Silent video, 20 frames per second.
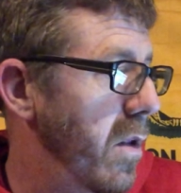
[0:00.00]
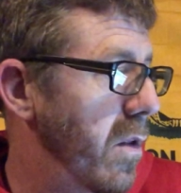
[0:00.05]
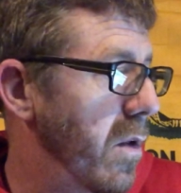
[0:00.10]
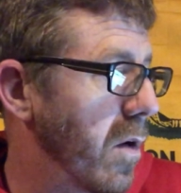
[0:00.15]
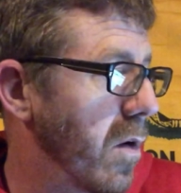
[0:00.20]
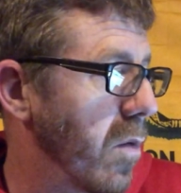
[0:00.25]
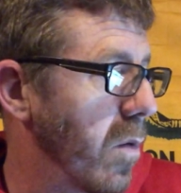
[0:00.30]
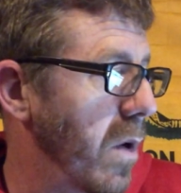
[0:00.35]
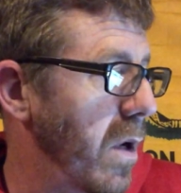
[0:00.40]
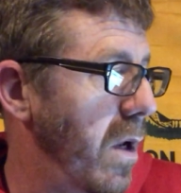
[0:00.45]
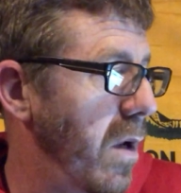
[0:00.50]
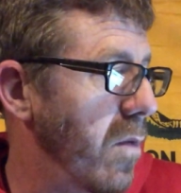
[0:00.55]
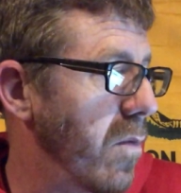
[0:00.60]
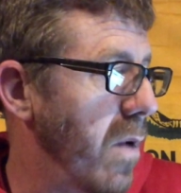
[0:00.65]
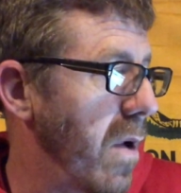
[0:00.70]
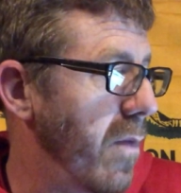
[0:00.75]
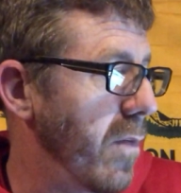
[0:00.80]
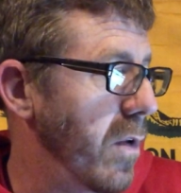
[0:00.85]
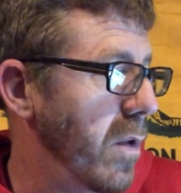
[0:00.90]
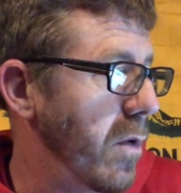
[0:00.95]
the green
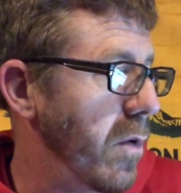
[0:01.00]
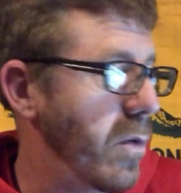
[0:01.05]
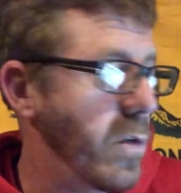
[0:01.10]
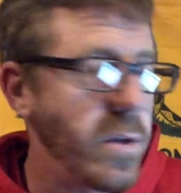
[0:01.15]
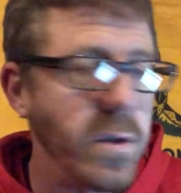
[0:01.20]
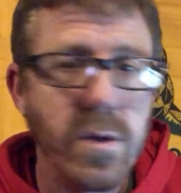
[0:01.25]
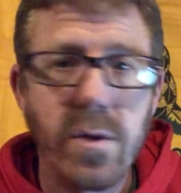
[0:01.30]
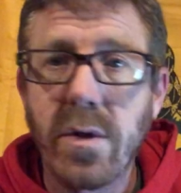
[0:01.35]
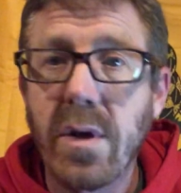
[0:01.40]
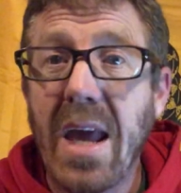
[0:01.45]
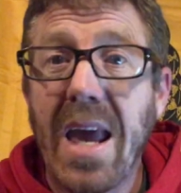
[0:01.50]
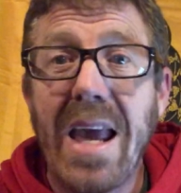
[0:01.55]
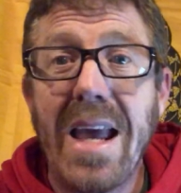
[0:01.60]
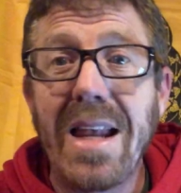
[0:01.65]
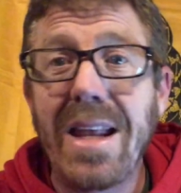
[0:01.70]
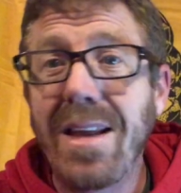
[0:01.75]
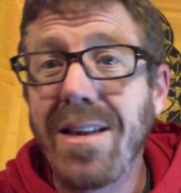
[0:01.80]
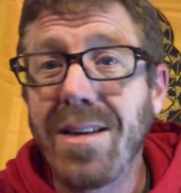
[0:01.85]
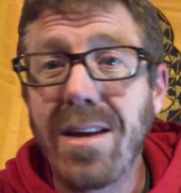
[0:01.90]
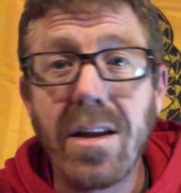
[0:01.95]
revolution,
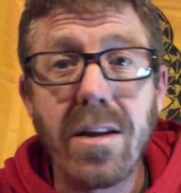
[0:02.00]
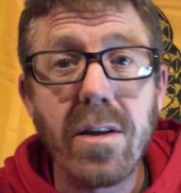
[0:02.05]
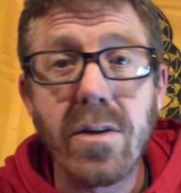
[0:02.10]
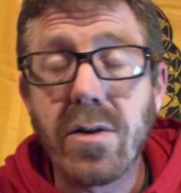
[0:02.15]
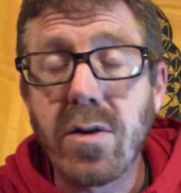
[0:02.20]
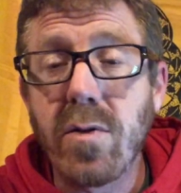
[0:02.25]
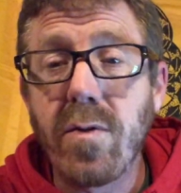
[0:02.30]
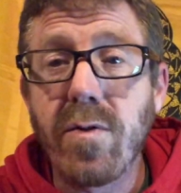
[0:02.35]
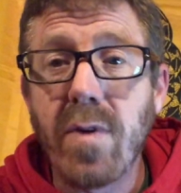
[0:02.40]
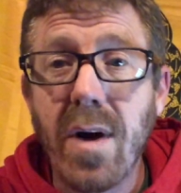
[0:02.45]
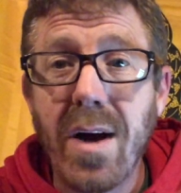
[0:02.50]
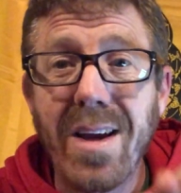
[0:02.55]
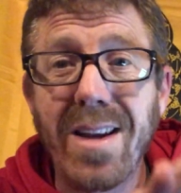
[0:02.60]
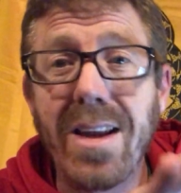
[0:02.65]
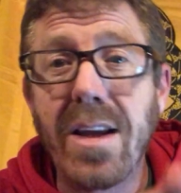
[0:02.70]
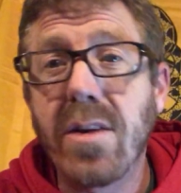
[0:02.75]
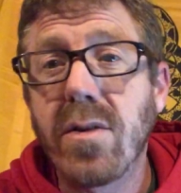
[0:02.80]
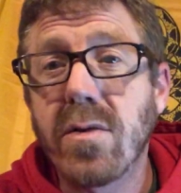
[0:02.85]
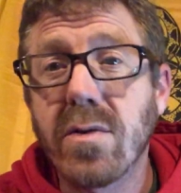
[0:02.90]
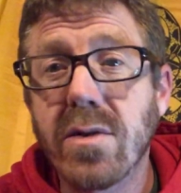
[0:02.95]
anything that you find
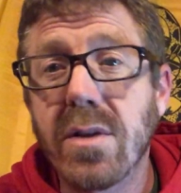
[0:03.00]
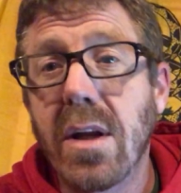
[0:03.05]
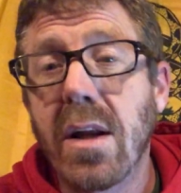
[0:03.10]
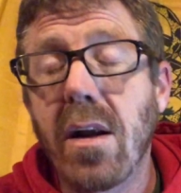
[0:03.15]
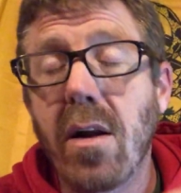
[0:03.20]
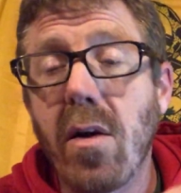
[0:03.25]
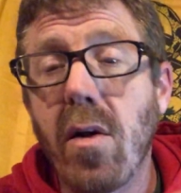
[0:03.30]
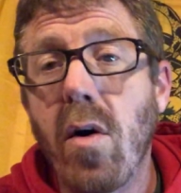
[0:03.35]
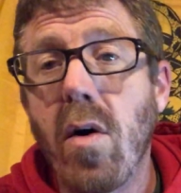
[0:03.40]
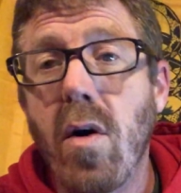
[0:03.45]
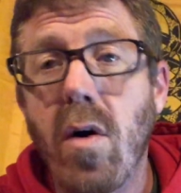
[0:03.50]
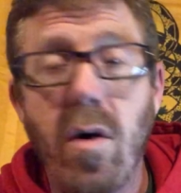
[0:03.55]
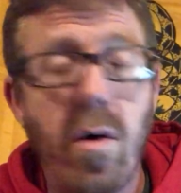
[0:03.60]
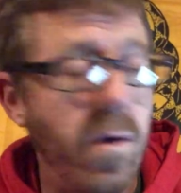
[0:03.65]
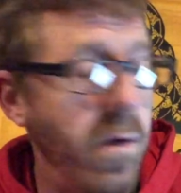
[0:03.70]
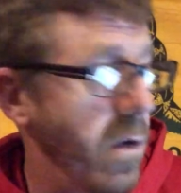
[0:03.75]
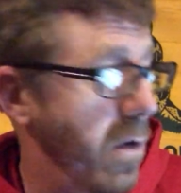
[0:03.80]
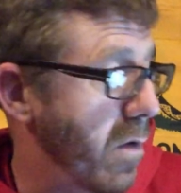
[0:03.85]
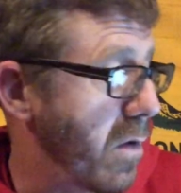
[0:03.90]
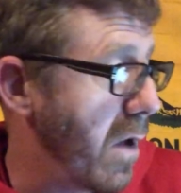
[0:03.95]
interesting at
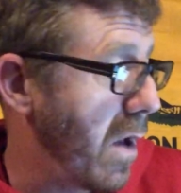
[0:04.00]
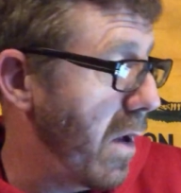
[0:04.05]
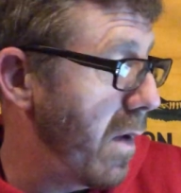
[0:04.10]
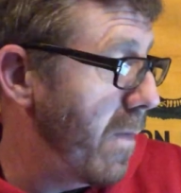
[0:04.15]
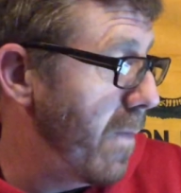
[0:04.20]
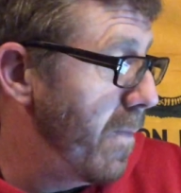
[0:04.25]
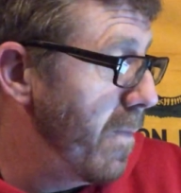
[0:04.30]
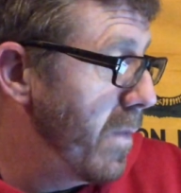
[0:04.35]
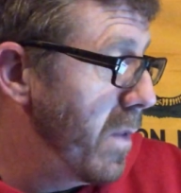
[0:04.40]
all, okay?